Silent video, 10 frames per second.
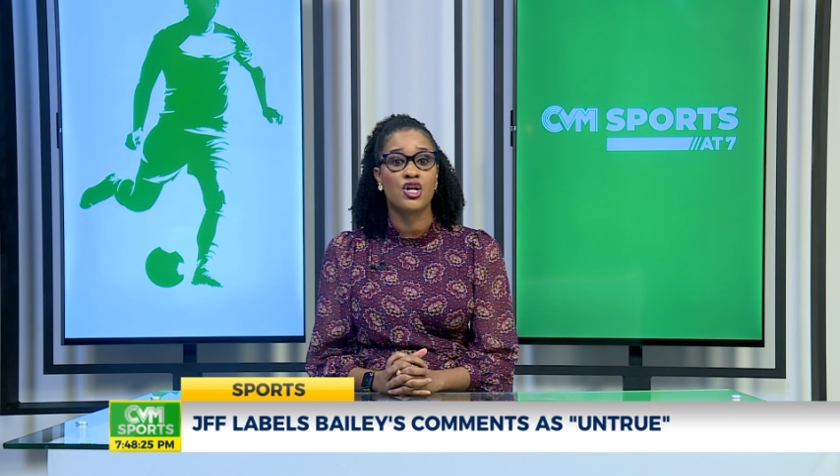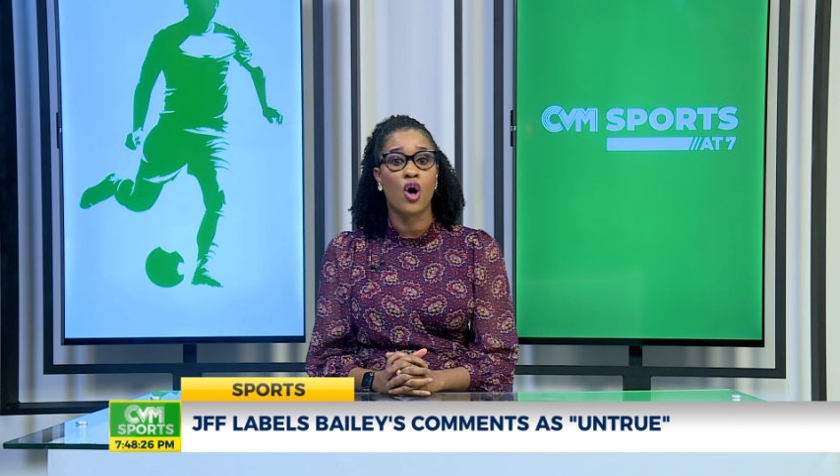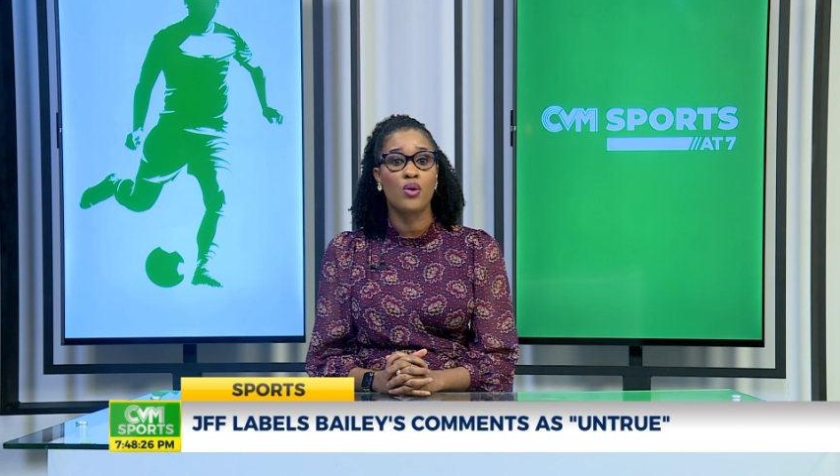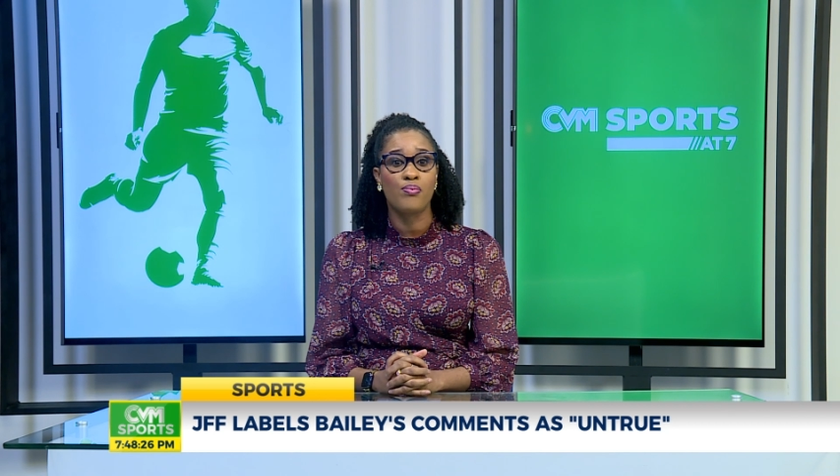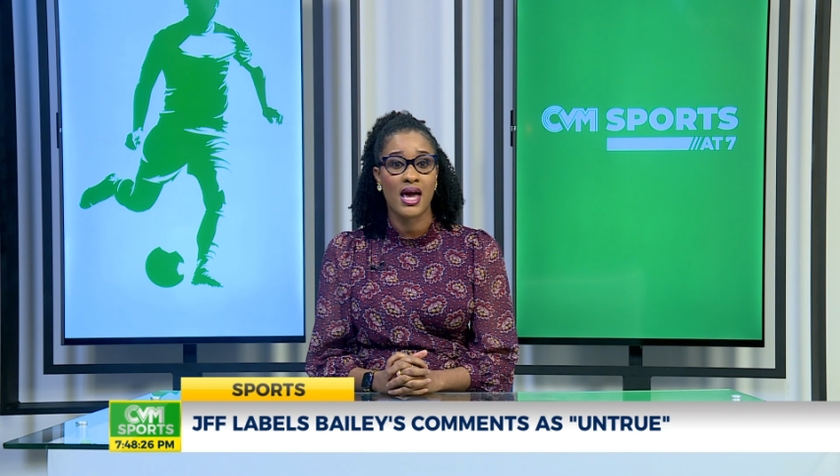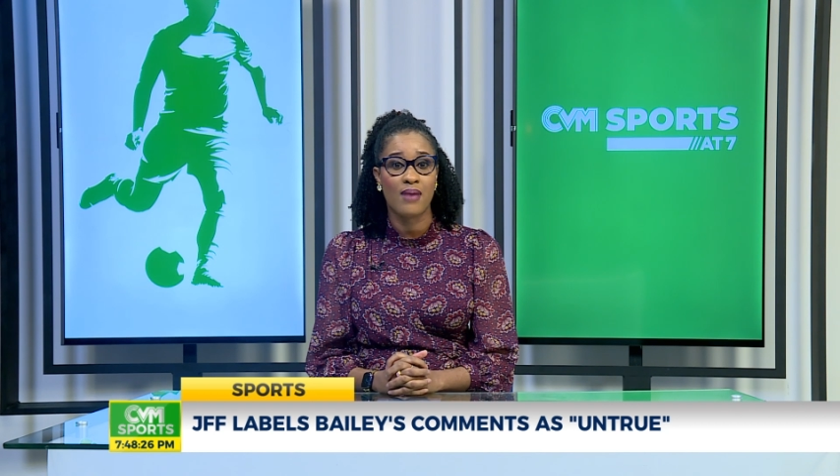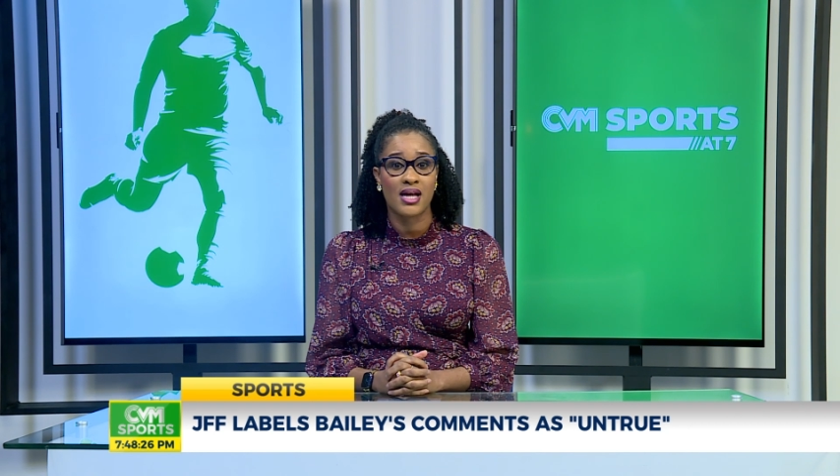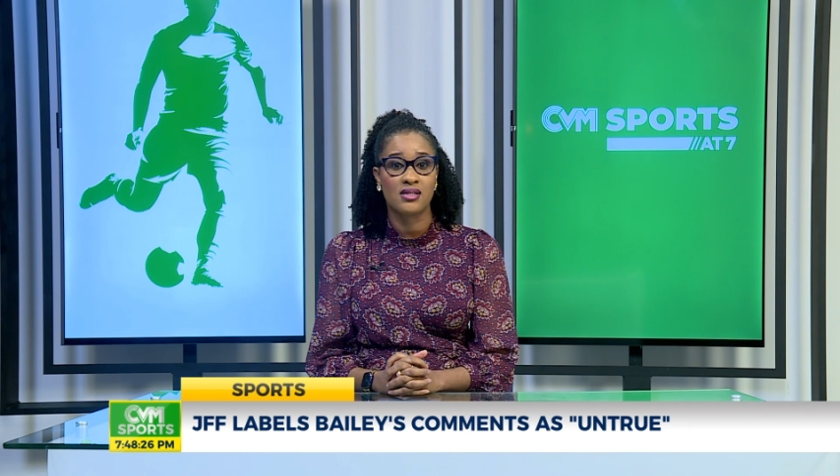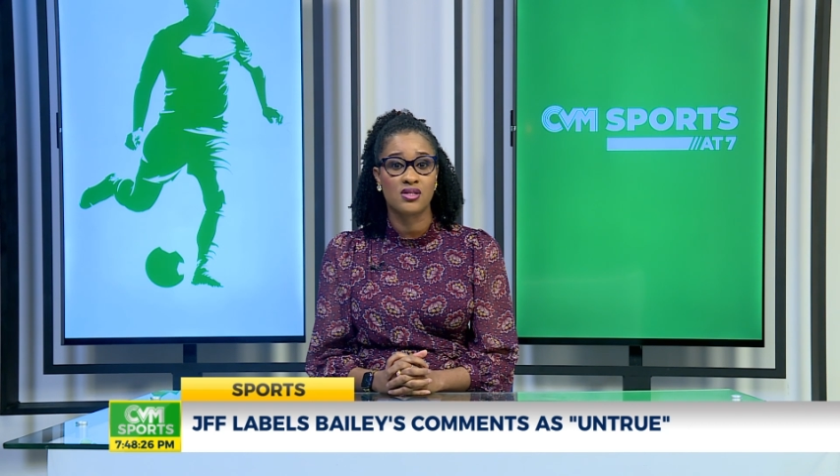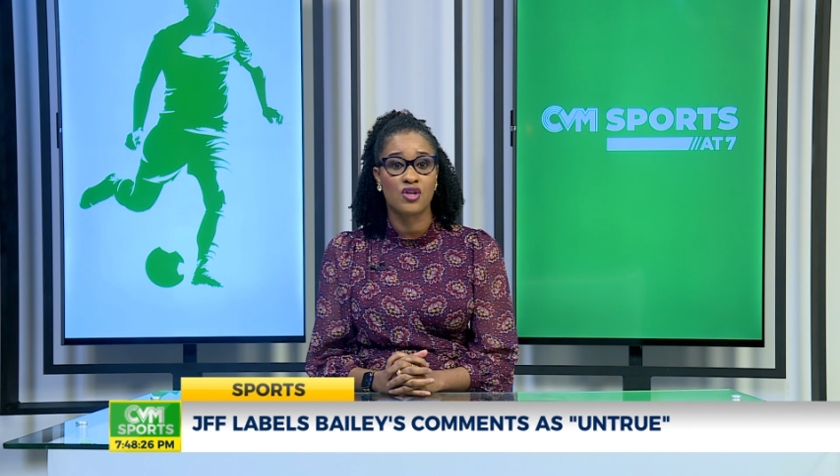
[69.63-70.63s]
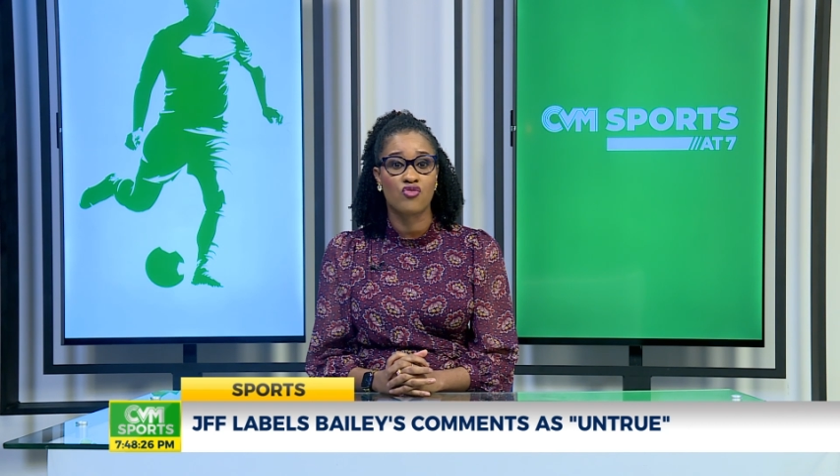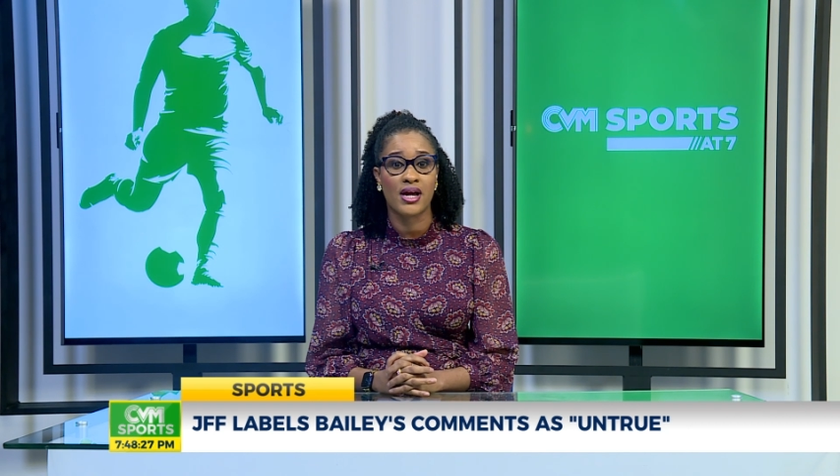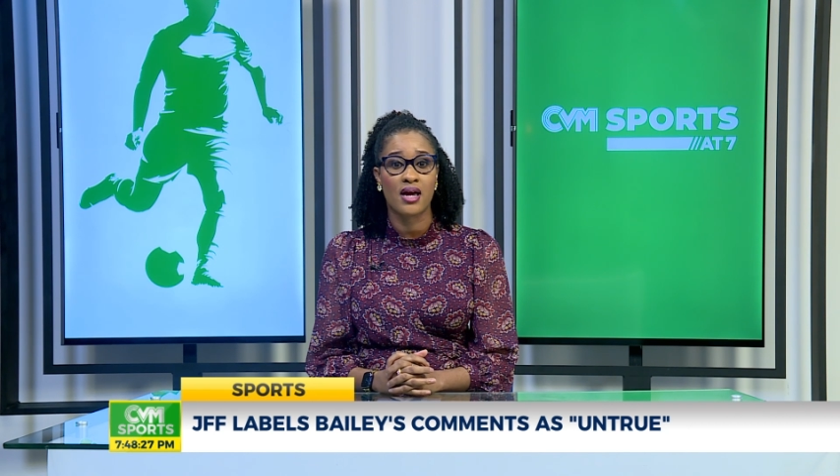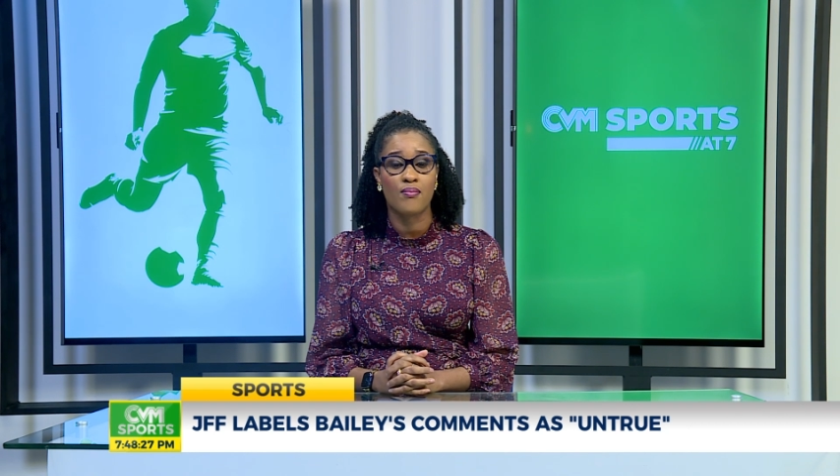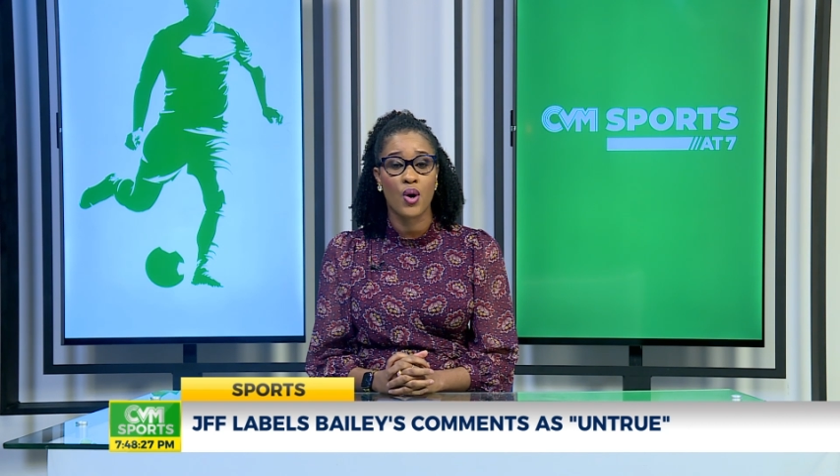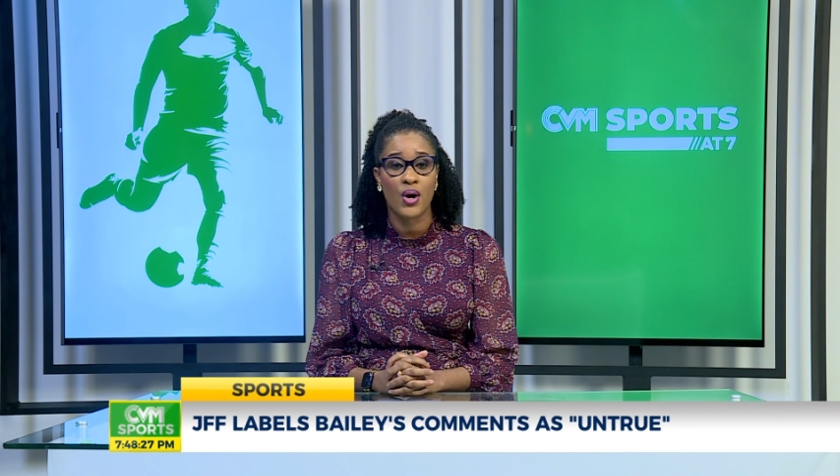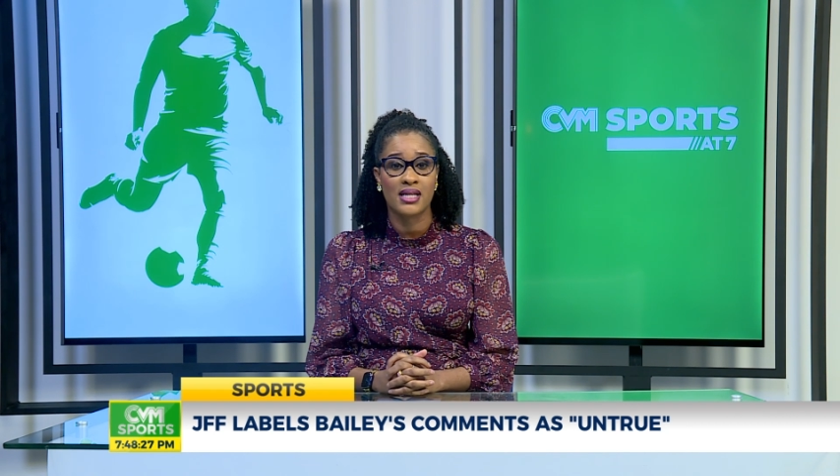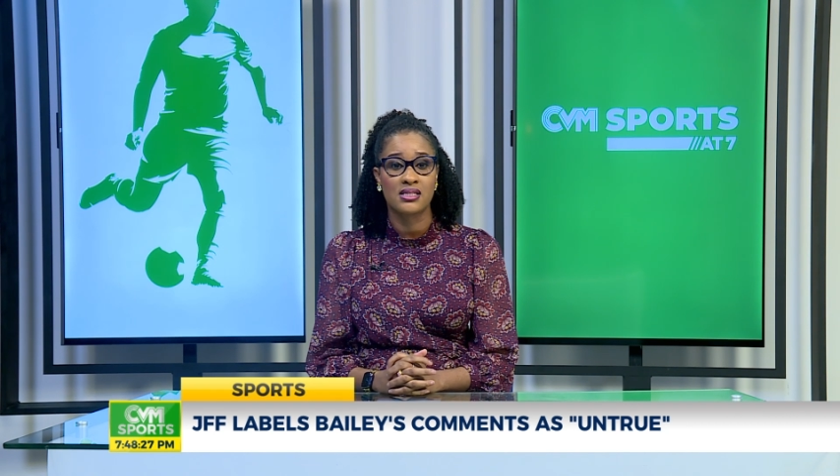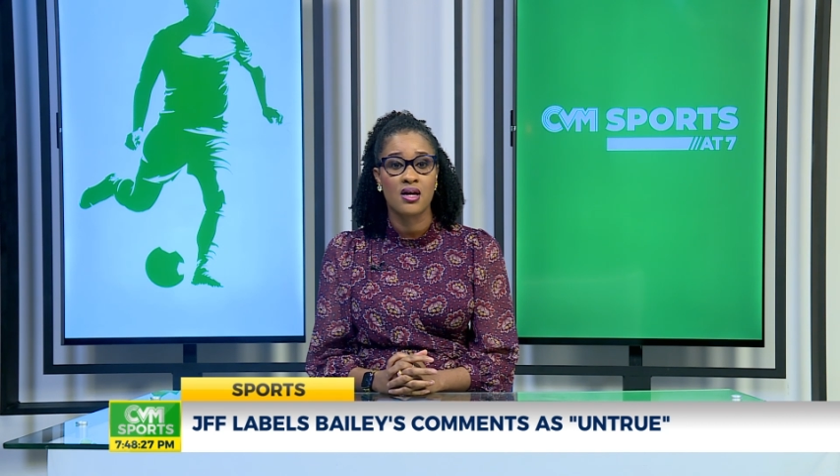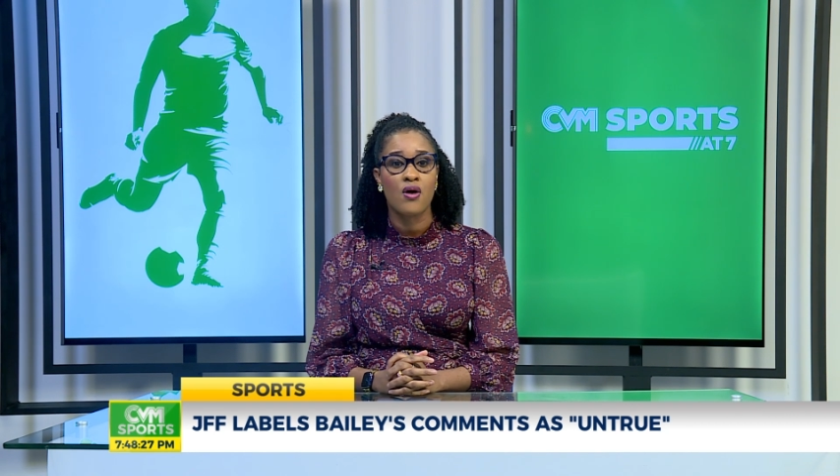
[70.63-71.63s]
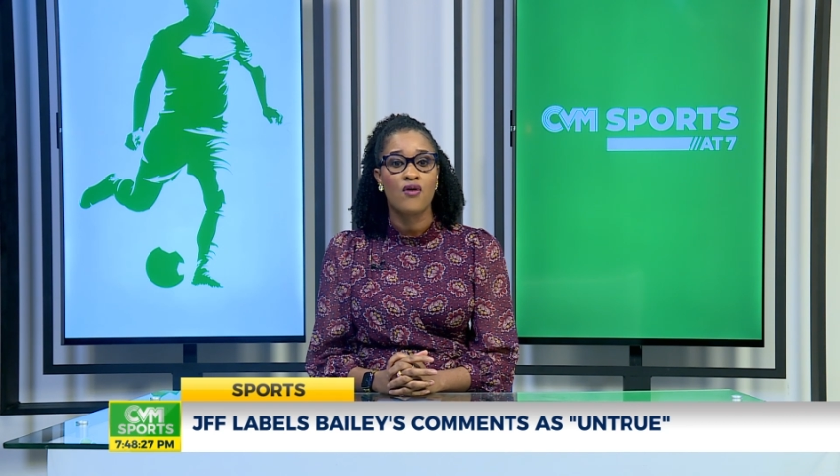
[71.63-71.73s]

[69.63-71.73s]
down payments to the reggae boys